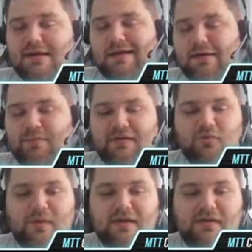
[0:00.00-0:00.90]
a bit
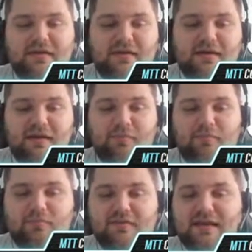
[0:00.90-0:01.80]
quicker here.
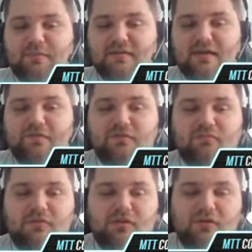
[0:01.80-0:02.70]
Same stuff.
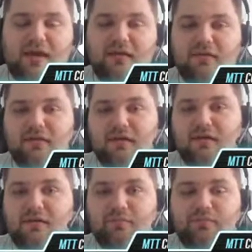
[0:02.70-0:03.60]
You can
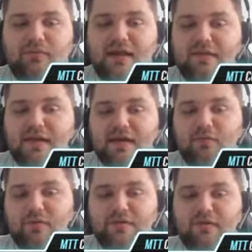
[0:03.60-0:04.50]
play there
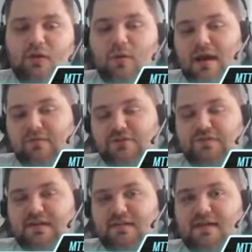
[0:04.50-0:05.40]
with a lower average
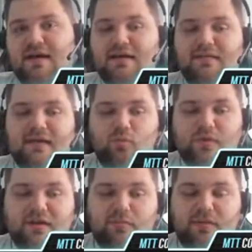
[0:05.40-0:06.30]
field size and
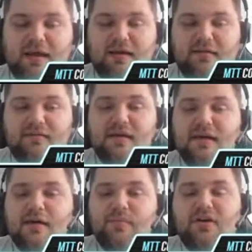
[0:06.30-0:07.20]
weaker players,
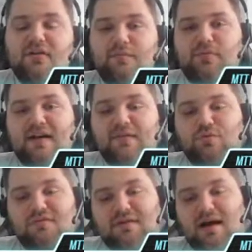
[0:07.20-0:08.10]
because the prize
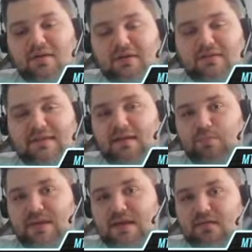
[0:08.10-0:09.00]
pools aren't that
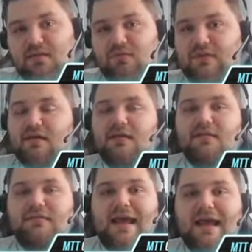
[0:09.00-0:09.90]
big, so there are
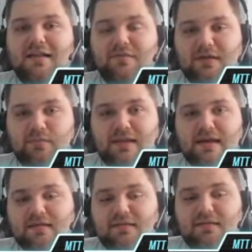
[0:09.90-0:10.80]
not as many
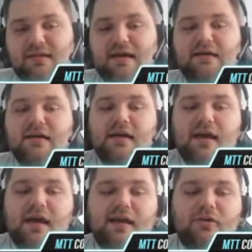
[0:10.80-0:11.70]
players in there.
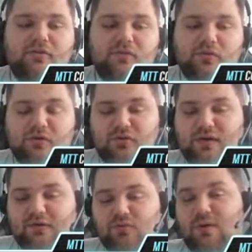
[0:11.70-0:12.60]
And also, you can
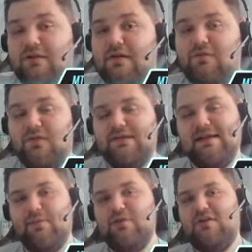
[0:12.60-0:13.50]
try to qualify for the
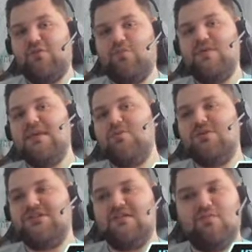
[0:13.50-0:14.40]
WSOP,
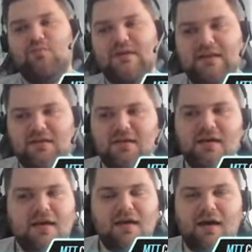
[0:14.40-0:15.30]
which is really
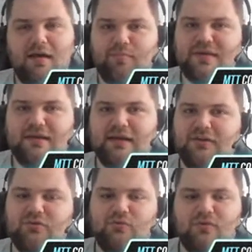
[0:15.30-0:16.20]

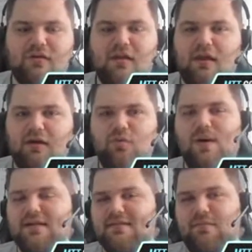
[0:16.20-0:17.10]
appealing to
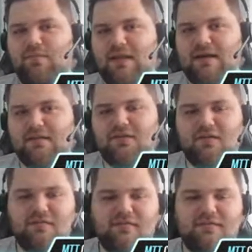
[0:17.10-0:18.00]
quite some players,
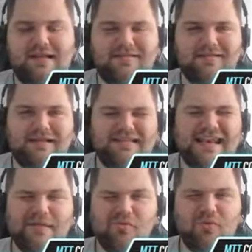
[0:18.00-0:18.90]
because that's like the
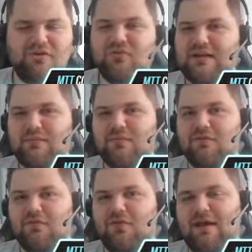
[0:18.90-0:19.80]
number one dream
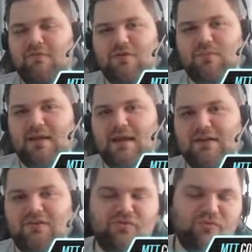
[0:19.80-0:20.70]
for every player,
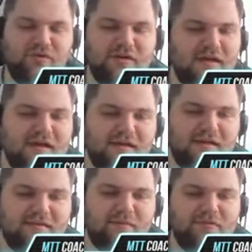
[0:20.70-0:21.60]
to
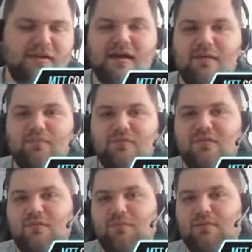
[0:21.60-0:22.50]

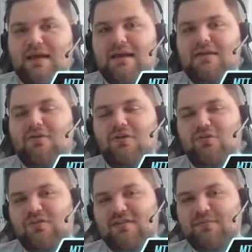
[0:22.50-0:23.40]
sometimes play, or
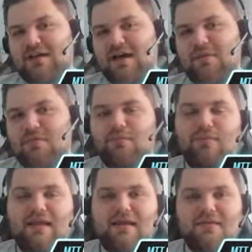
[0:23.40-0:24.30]
to sometime
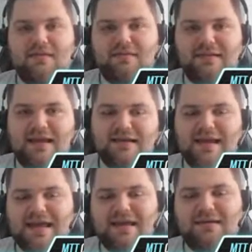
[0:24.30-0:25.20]
play this
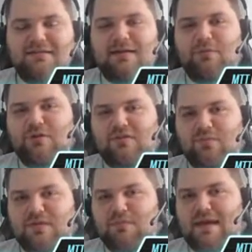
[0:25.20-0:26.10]
10K
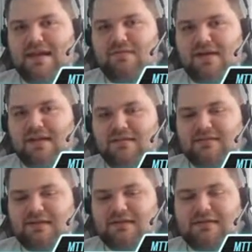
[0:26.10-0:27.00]
WSOP main event,
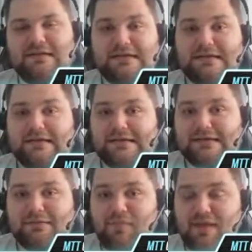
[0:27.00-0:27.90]
and
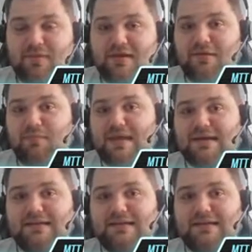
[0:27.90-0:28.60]
maybe make